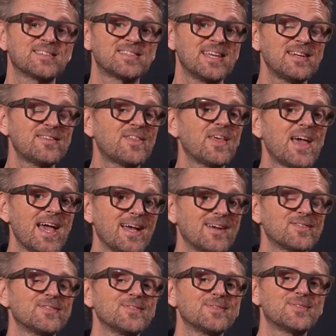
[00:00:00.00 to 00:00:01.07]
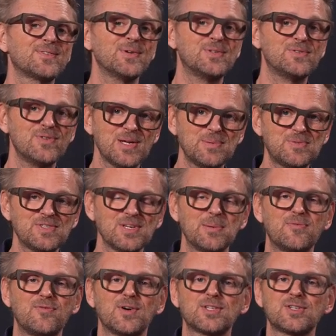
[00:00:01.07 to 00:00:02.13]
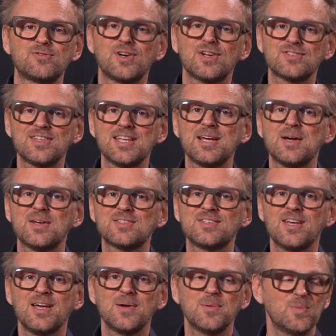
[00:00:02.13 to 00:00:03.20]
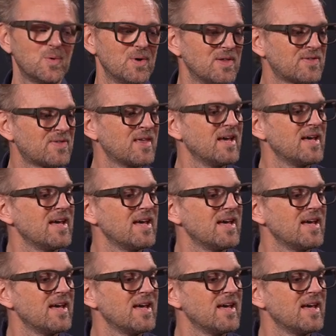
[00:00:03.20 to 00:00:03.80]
send thanks to Dreamchip for trusting us with